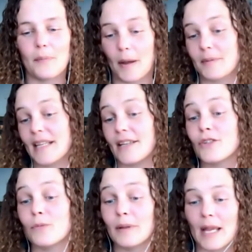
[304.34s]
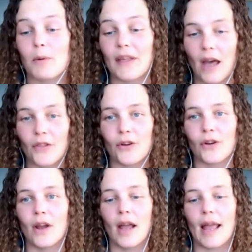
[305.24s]
pups get to play with
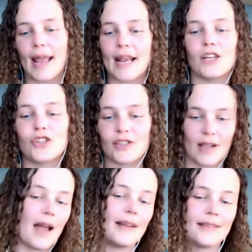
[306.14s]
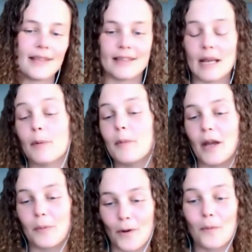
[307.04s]
other age, size, and
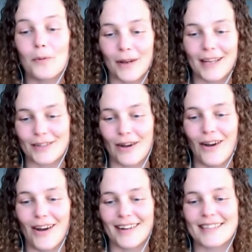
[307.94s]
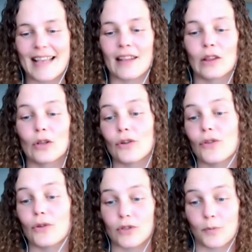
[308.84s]
temperament appropriate dogs and
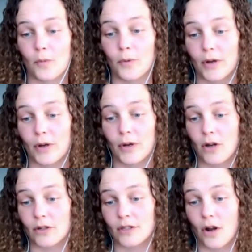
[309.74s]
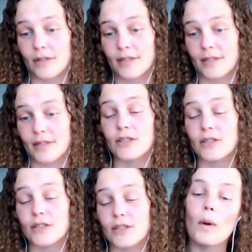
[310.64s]
learn those appropriate dog-to-dog skills.
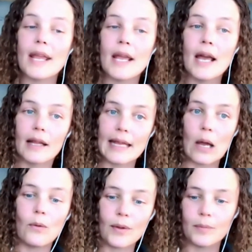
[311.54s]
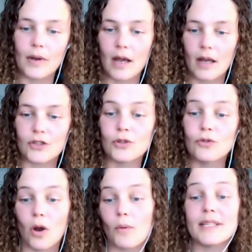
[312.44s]
We allow them to
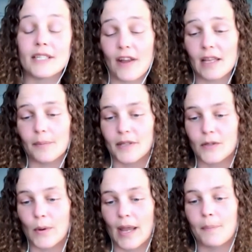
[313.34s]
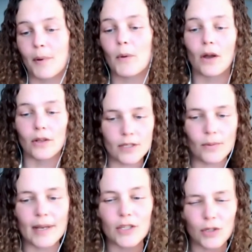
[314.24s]
grow and develop this way, but we
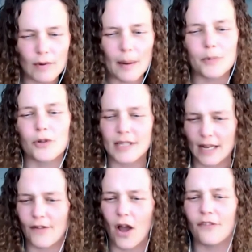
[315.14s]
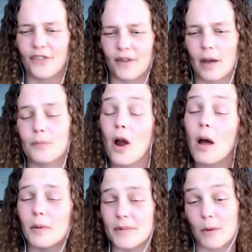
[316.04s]
also interrupt or stave off
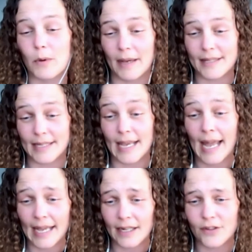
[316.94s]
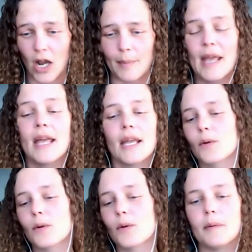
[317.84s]
problems that we might see ahead of time in
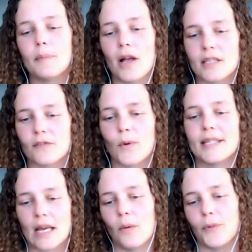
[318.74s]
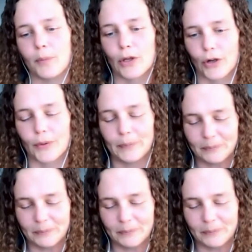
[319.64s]
a really positive way to help them learn.